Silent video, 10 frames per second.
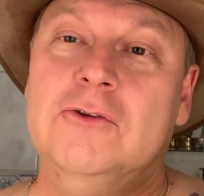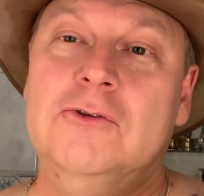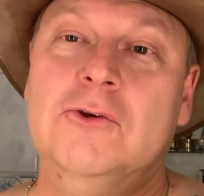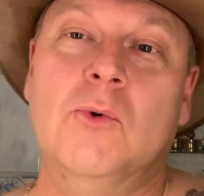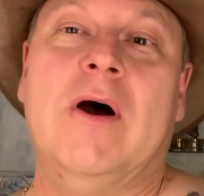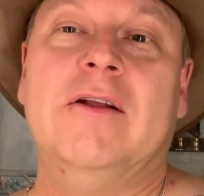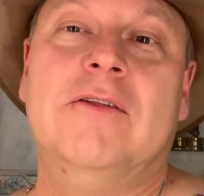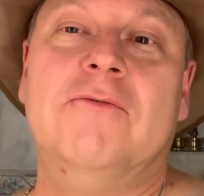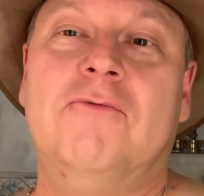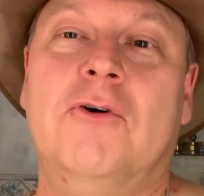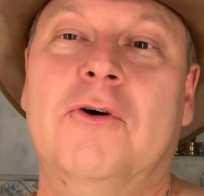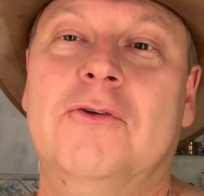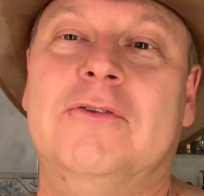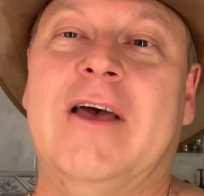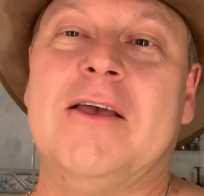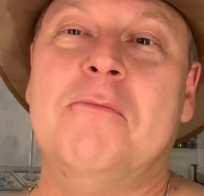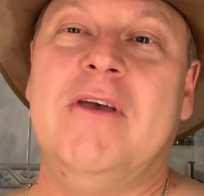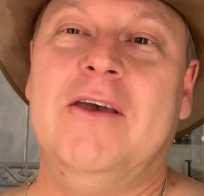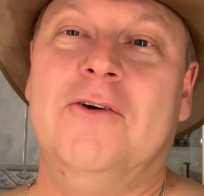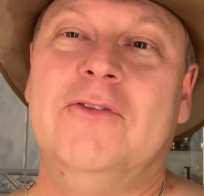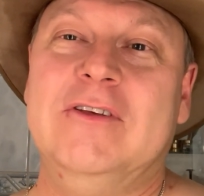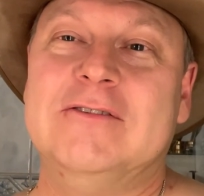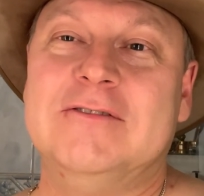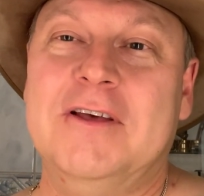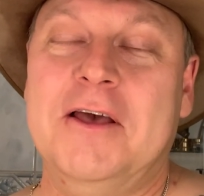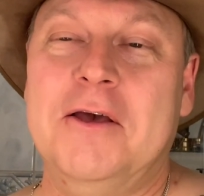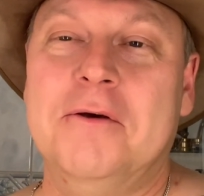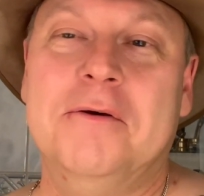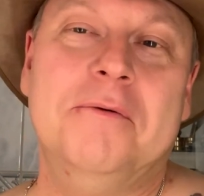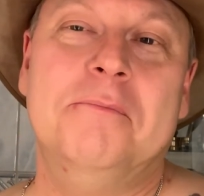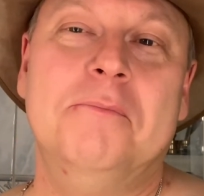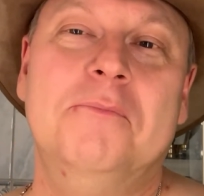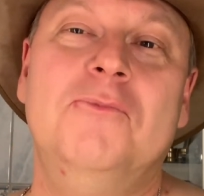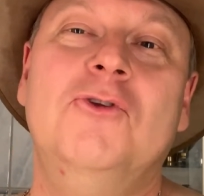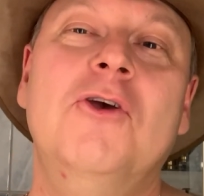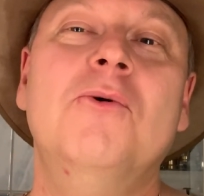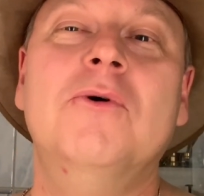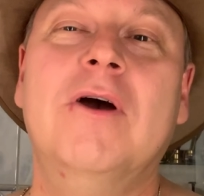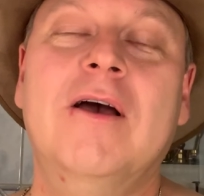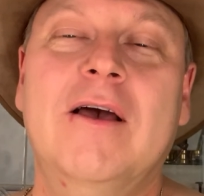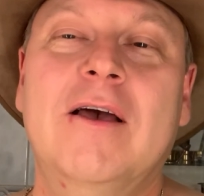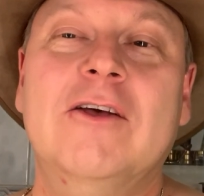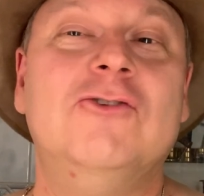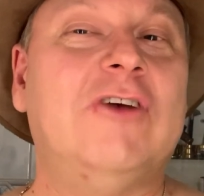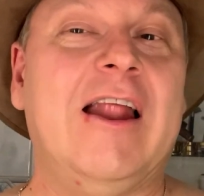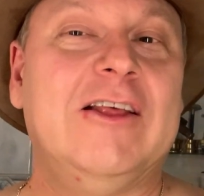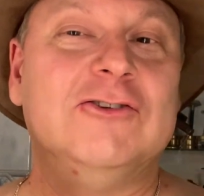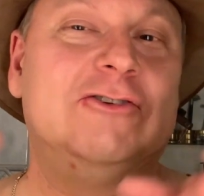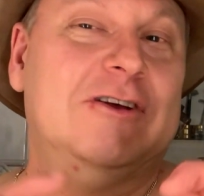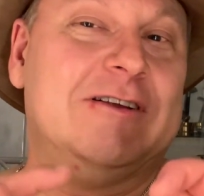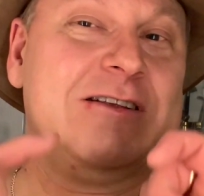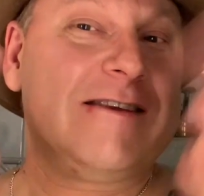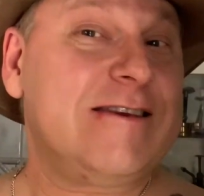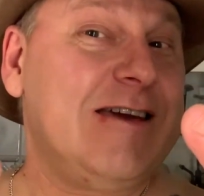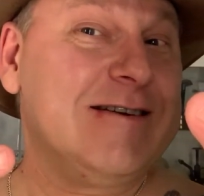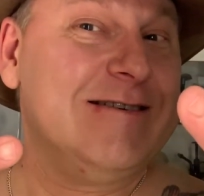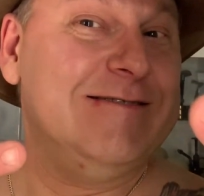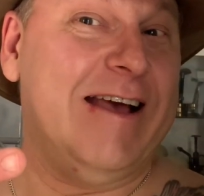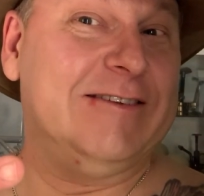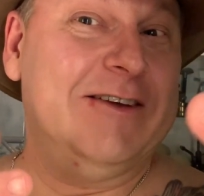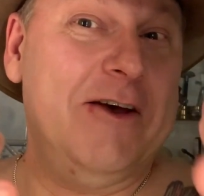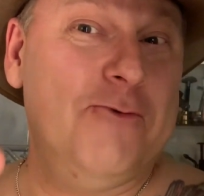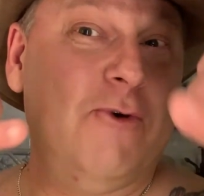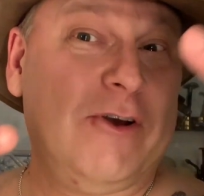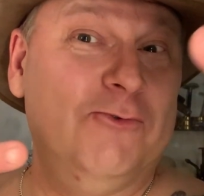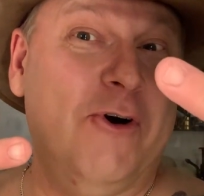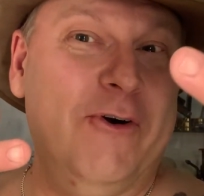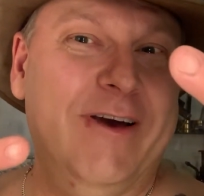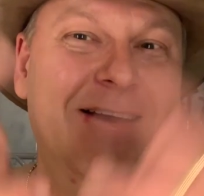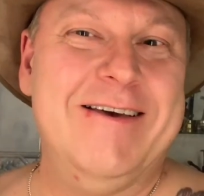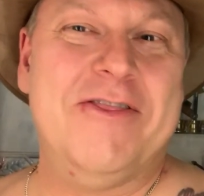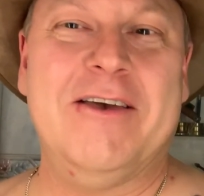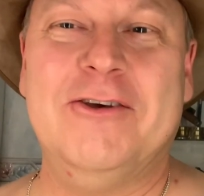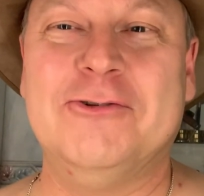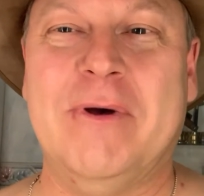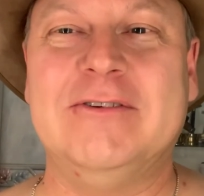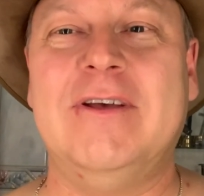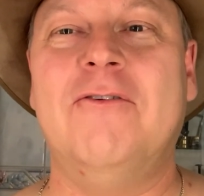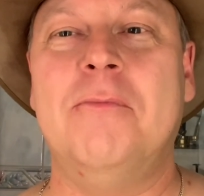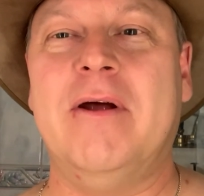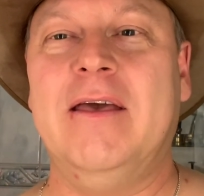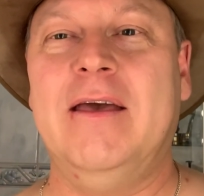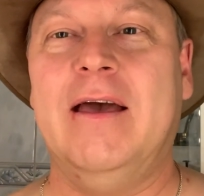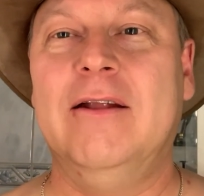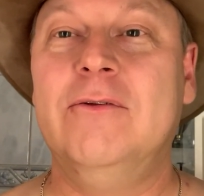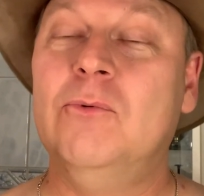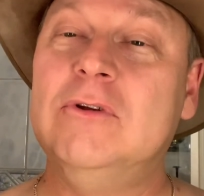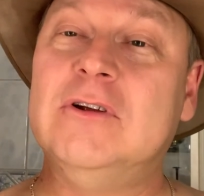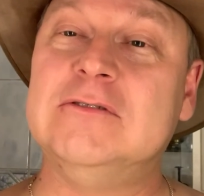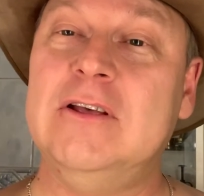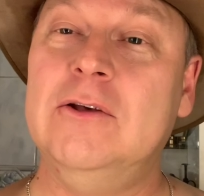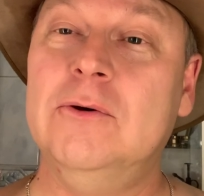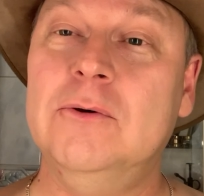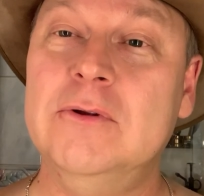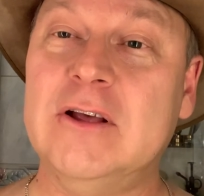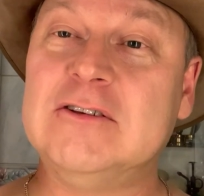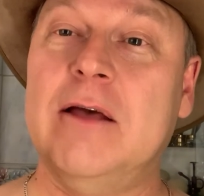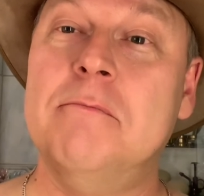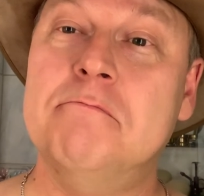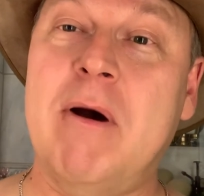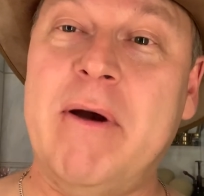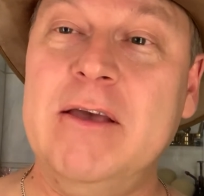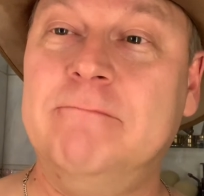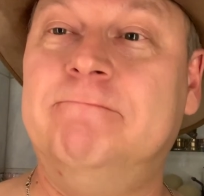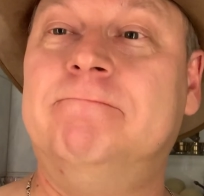Johan, for tagging me on this new challenge. That's rock and roll. Thank you so much, everybody, and we shall see you next time. Bye bye.